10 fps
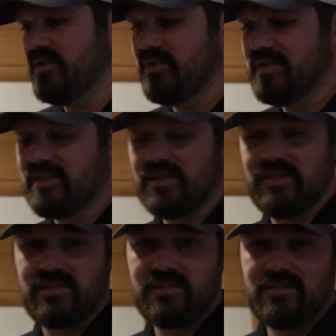know is
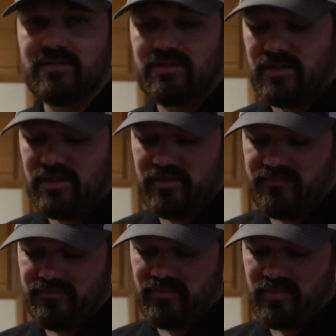it's
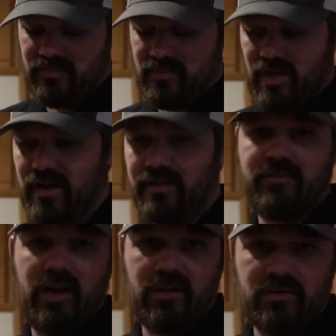highly
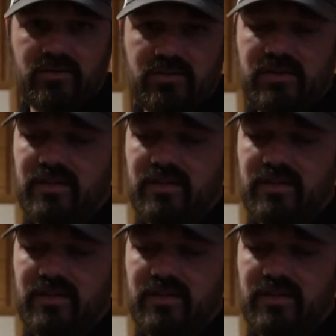volatile